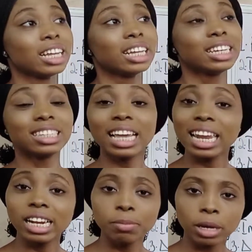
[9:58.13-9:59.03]
they say
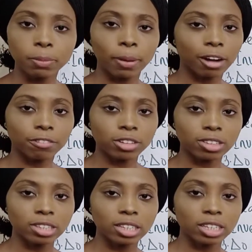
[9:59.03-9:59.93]
learning makes perfect.
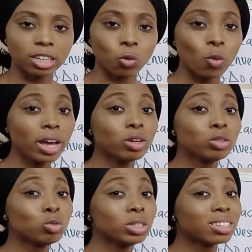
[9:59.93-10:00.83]
When you
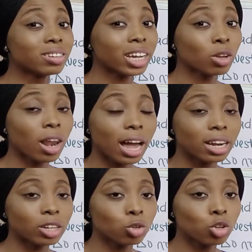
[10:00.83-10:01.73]
do it
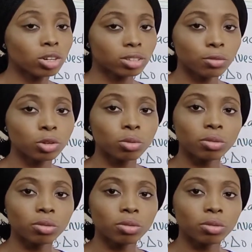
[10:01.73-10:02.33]
regularly, you yourself, you